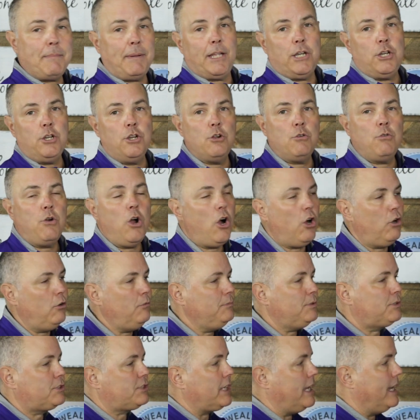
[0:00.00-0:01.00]
about new
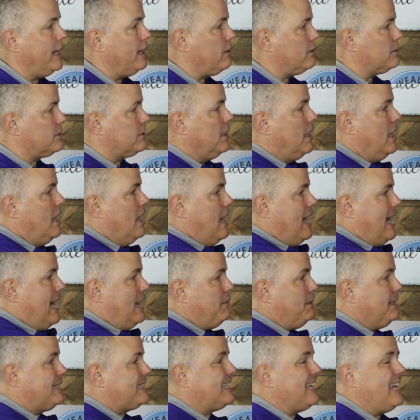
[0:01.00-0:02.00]
home sales?
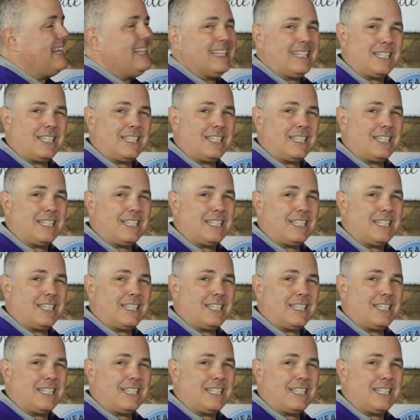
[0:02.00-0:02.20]
I would say